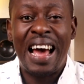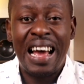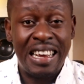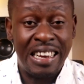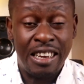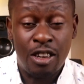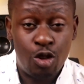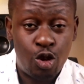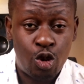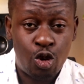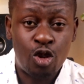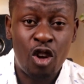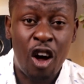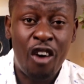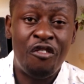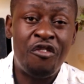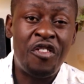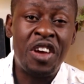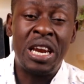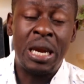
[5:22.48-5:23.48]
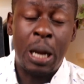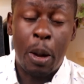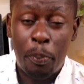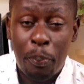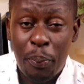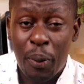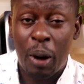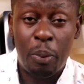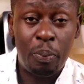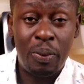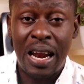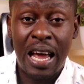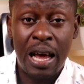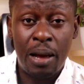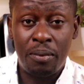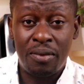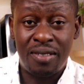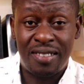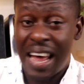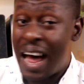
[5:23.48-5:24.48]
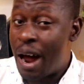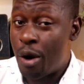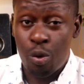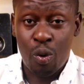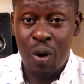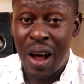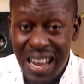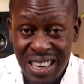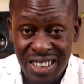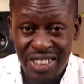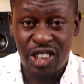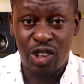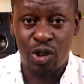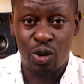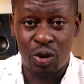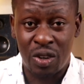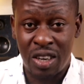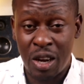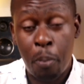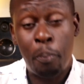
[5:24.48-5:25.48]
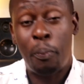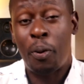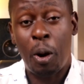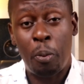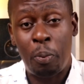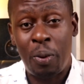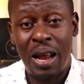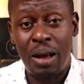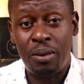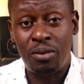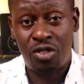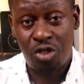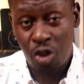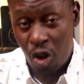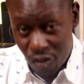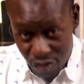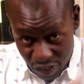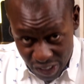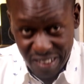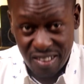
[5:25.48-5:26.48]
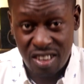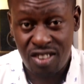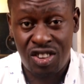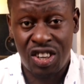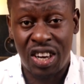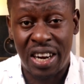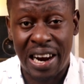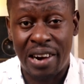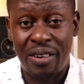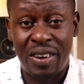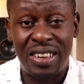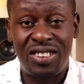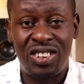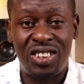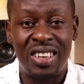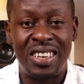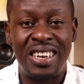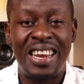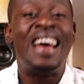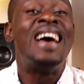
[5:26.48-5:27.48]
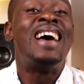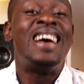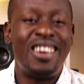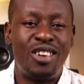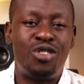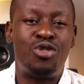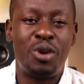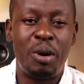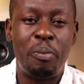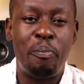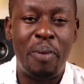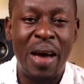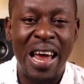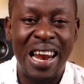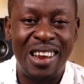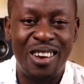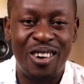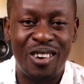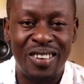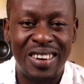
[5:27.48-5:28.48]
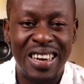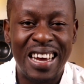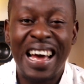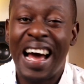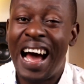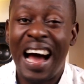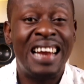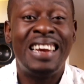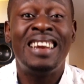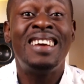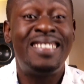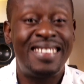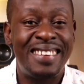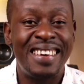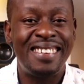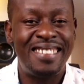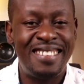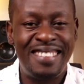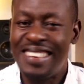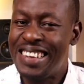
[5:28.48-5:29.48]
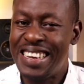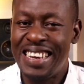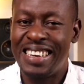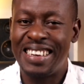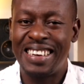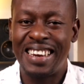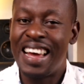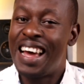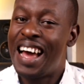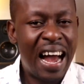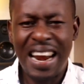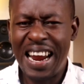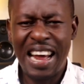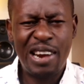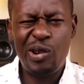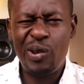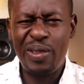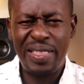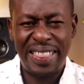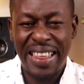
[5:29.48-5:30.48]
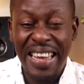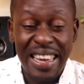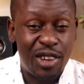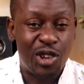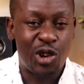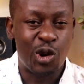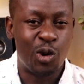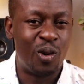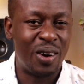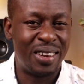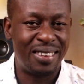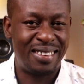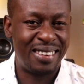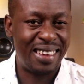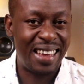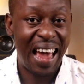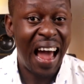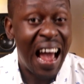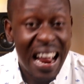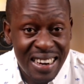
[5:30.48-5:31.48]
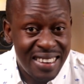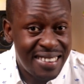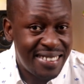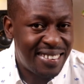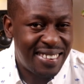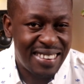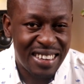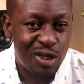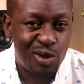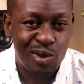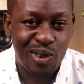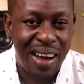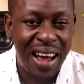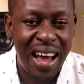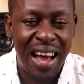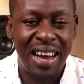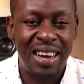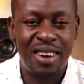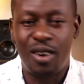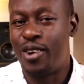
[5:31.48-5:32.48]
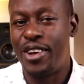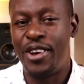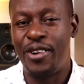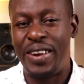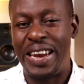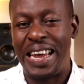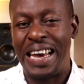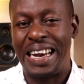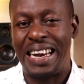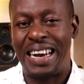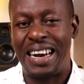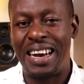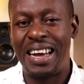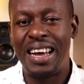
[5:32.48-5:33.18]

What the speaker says: in solving the problems around you, the problems of this generation, is rebellion. And it's a sin. And I don't think you want any sin to hang on your neck